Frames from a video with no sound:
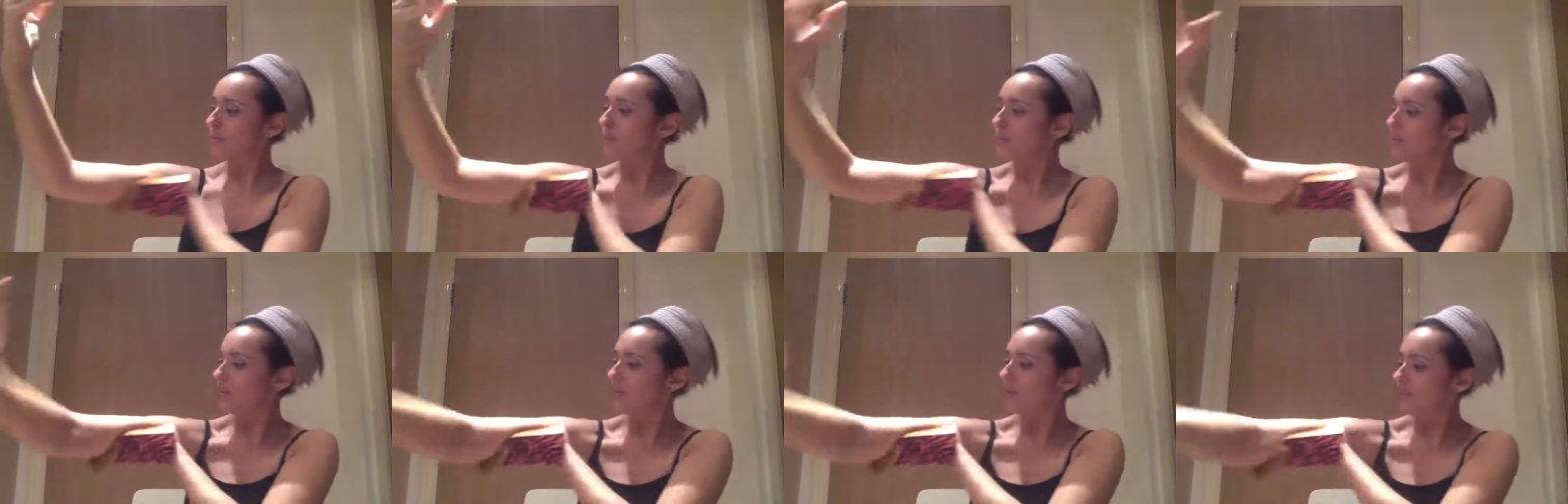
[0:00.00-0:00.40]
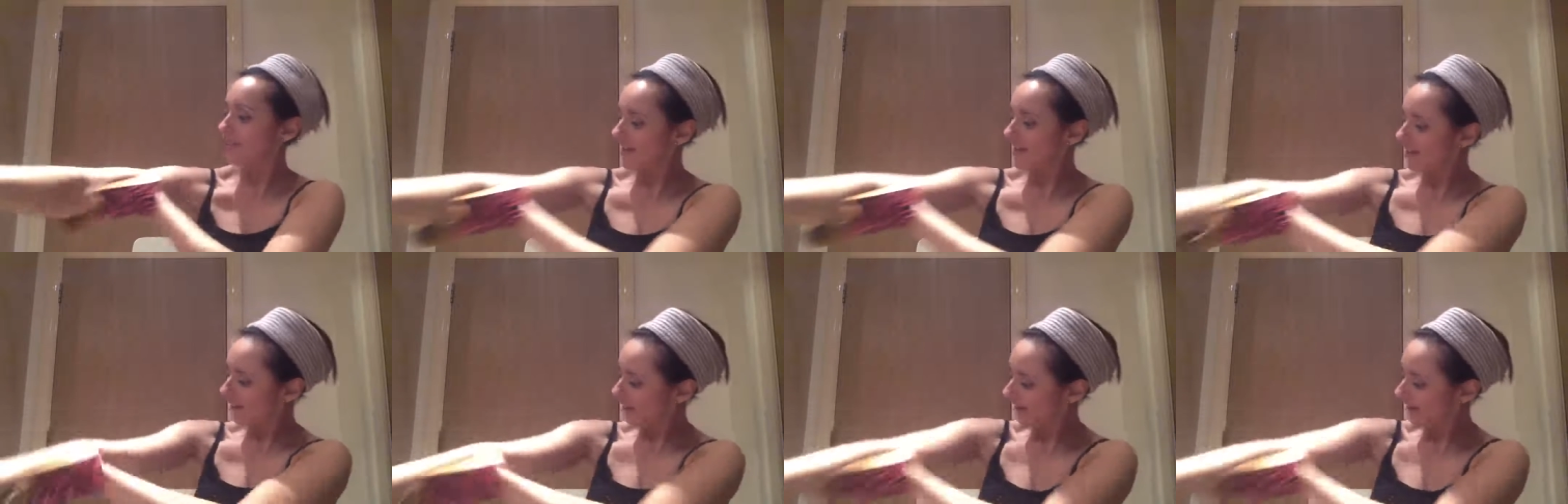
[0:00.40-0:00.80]
with
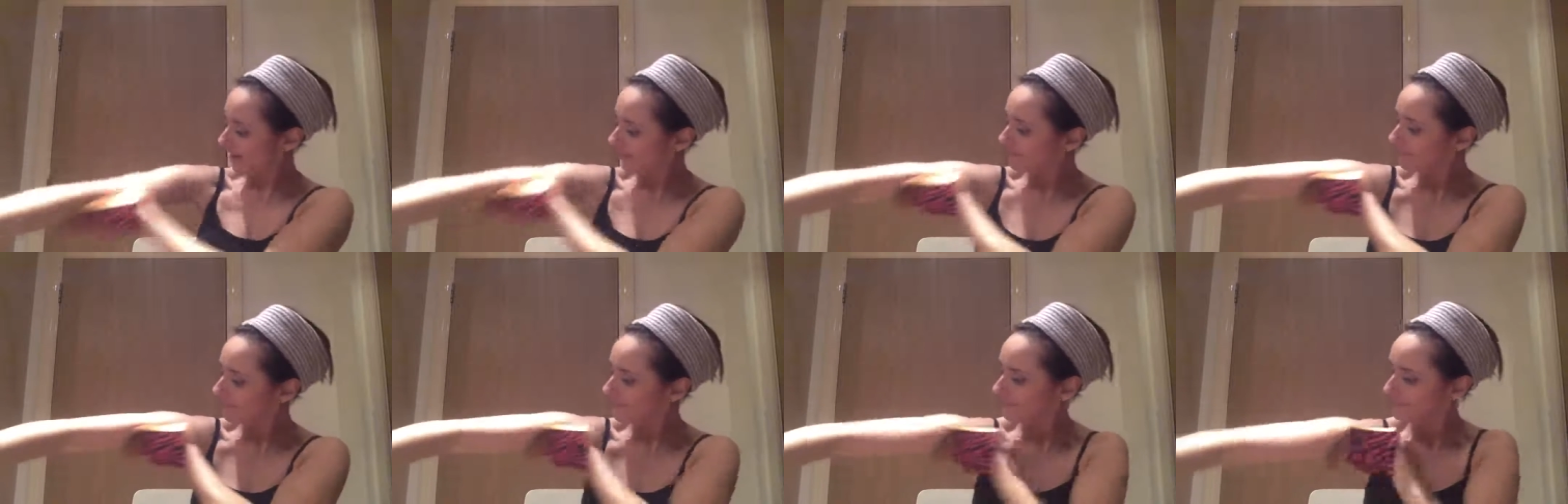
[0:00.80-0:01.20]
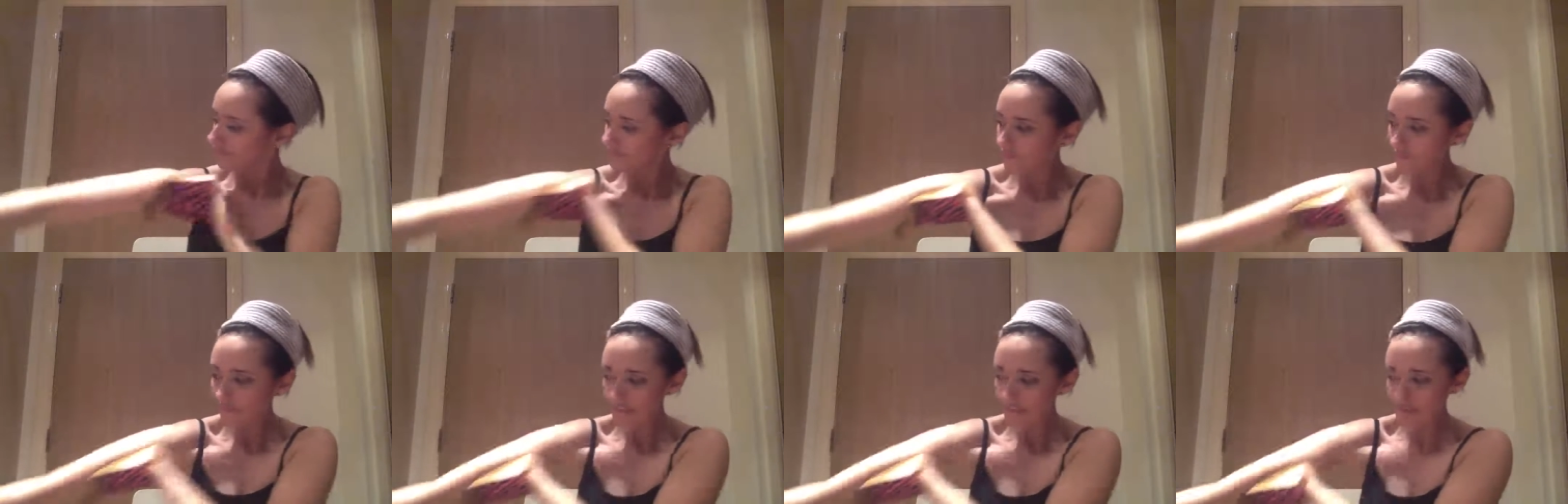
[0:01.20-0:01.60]
the arm.
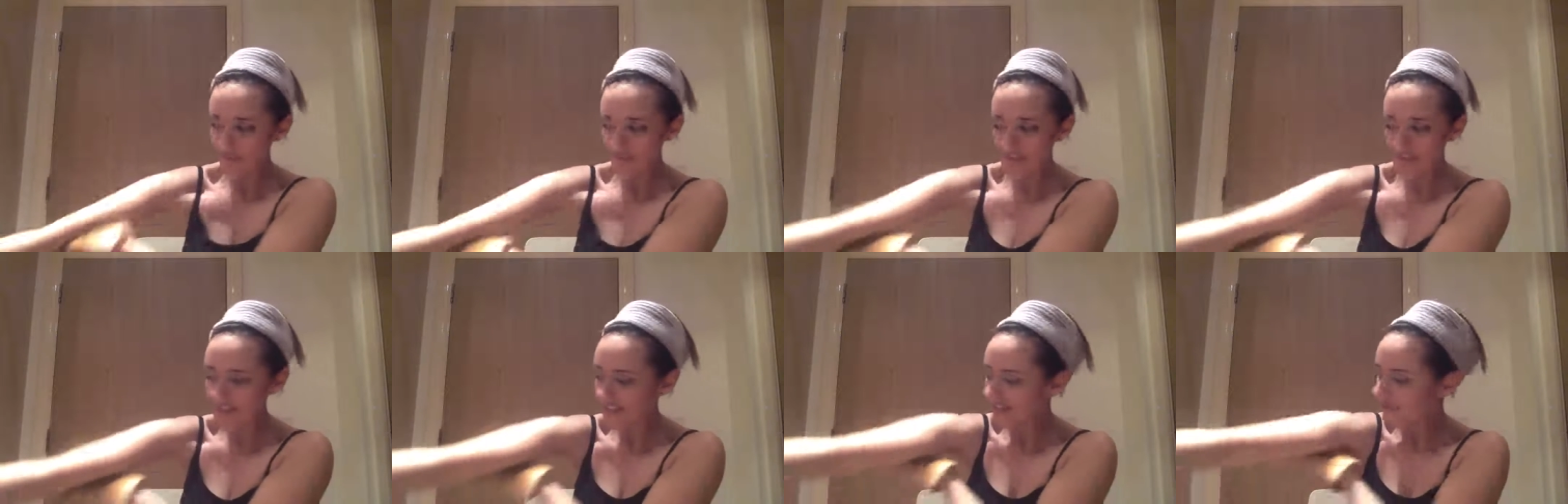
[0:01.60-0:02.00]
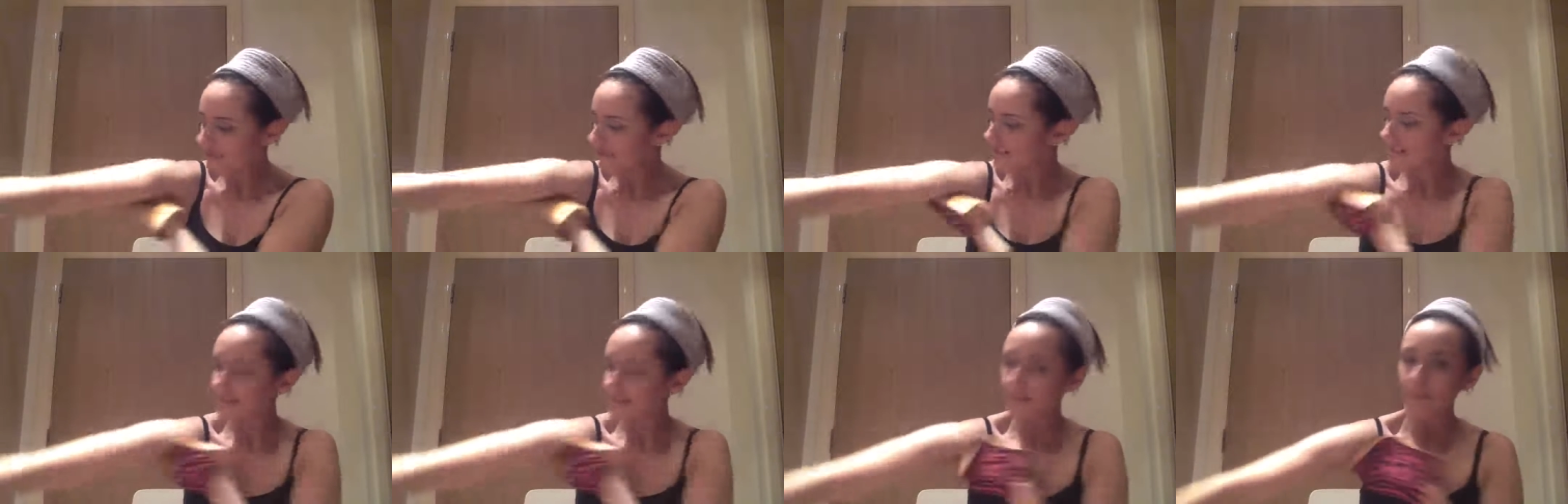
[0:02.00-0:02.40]
Really,
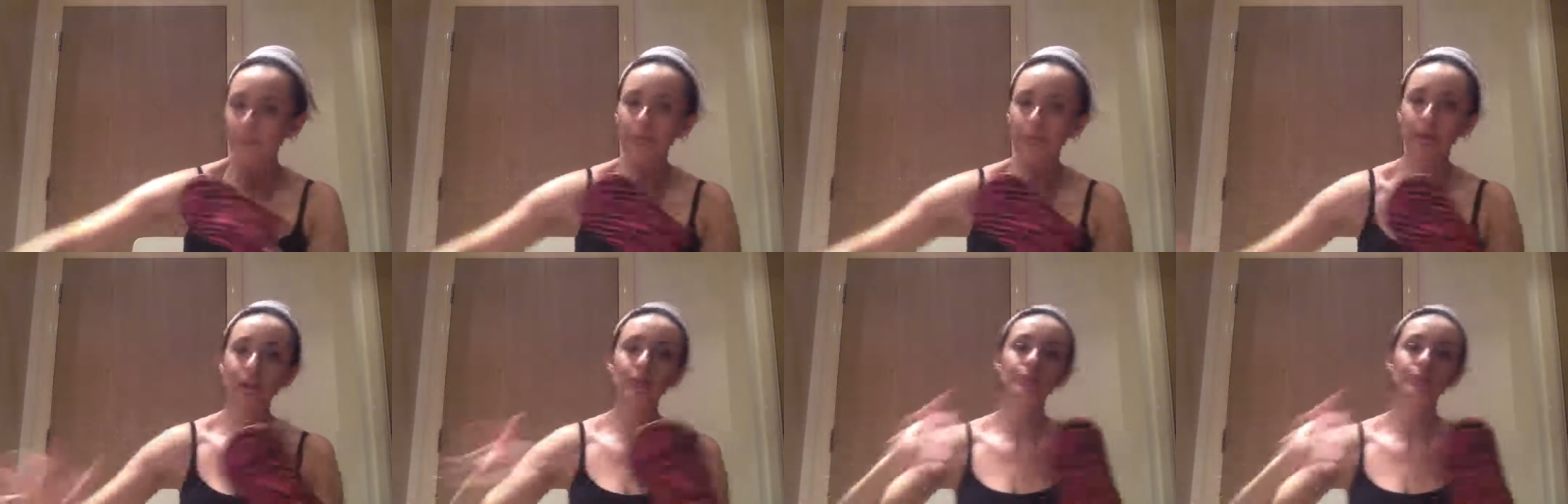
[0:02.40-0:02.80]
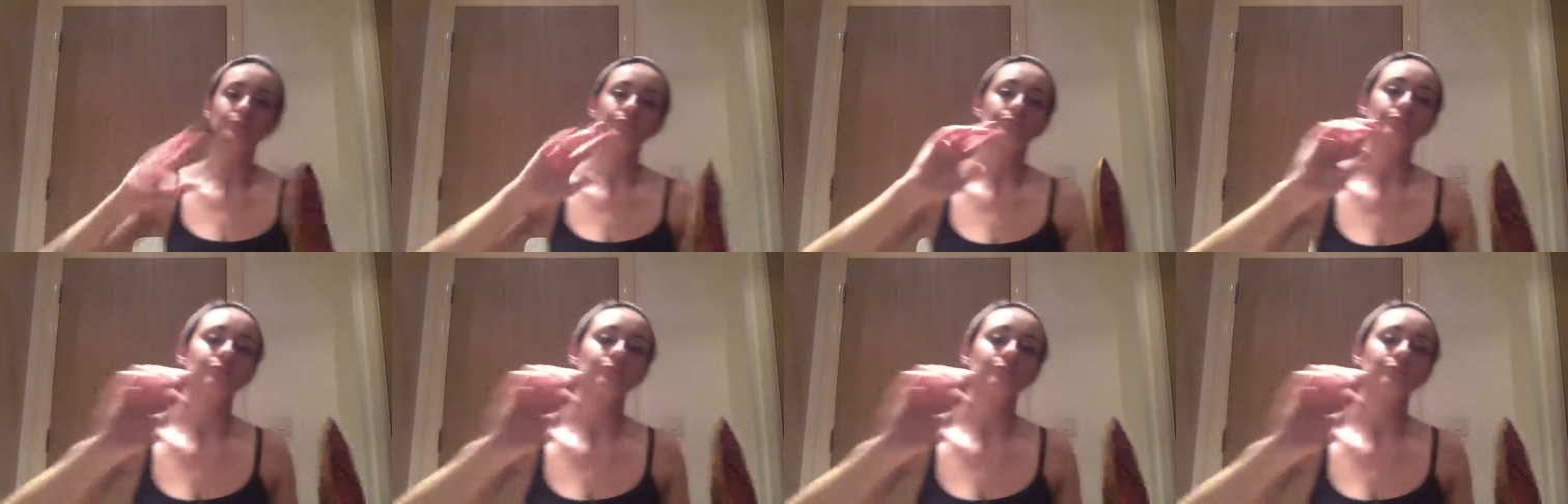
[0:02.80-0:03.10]
really simple.